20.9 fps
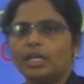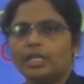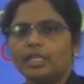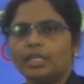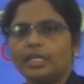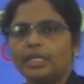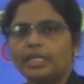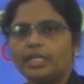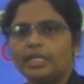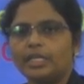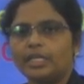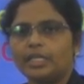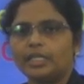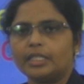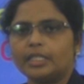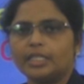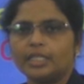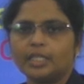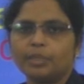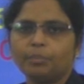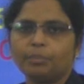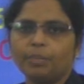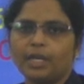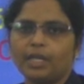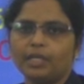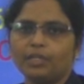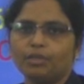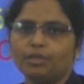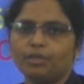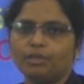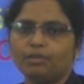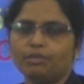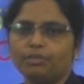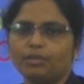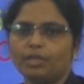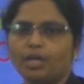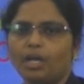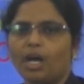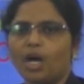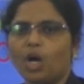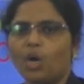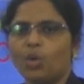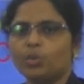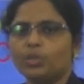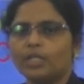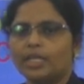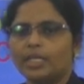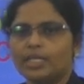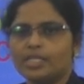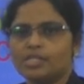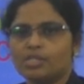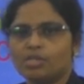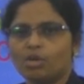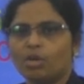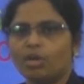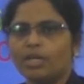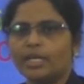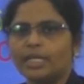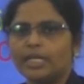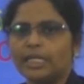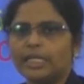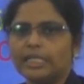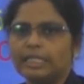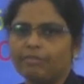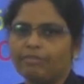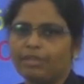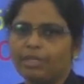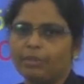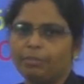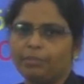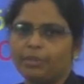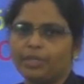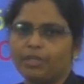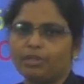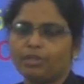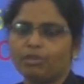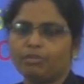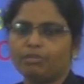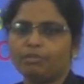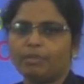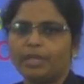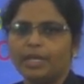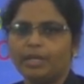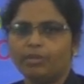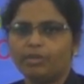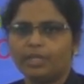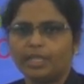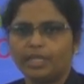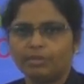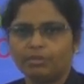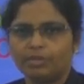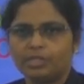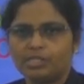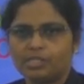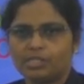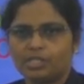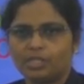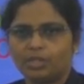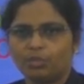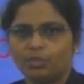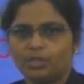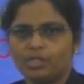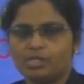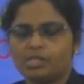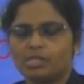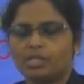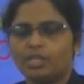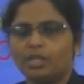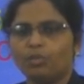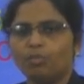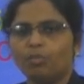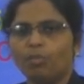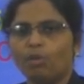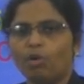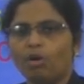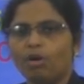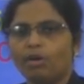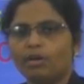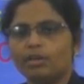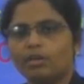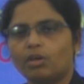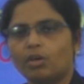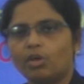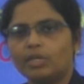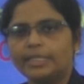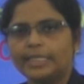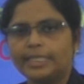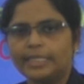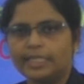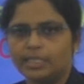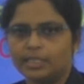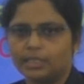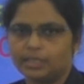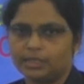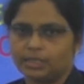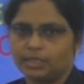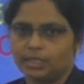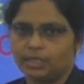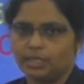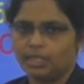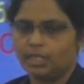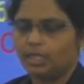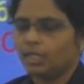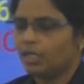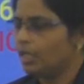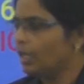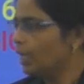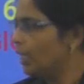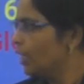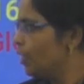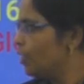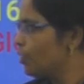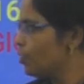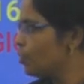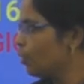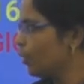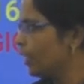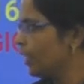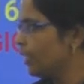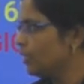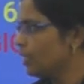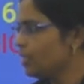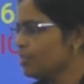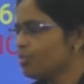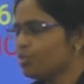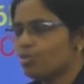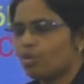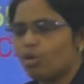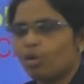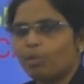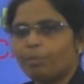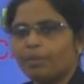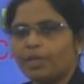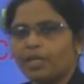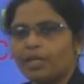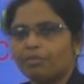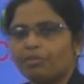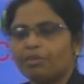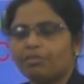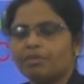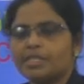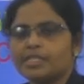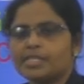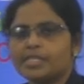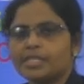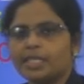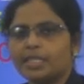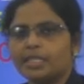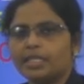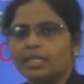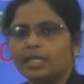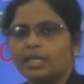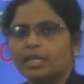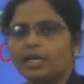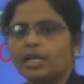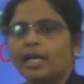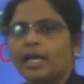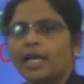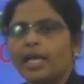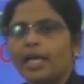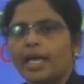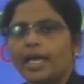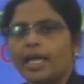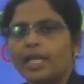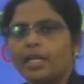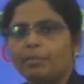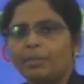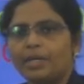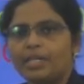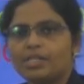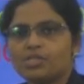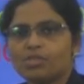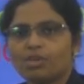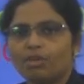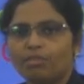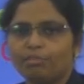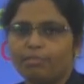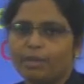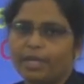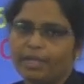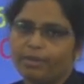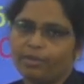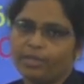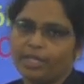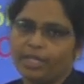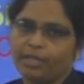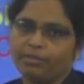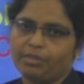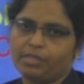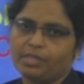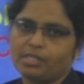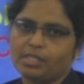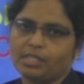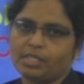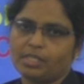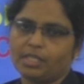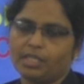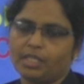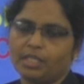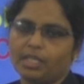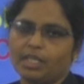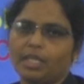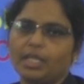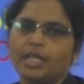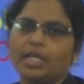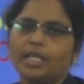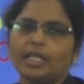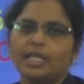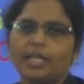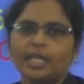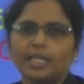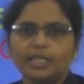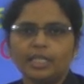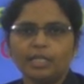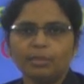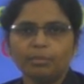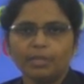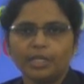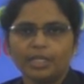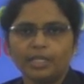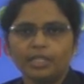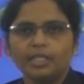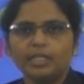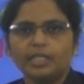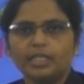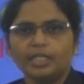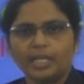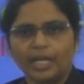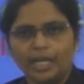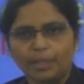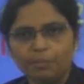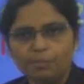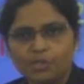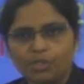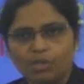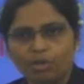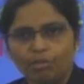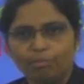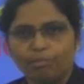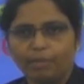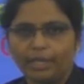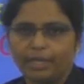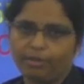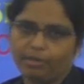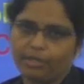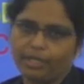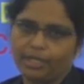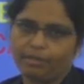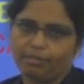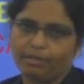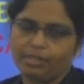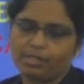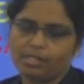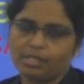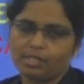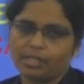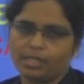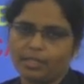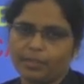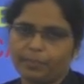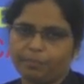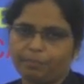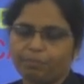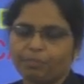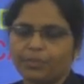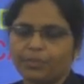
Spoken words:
the introductory part of how the historical development of biodiversity was evolved on the earth. So in this topic, we will see the elements of biodiversity. Nothing but types of biodiversity.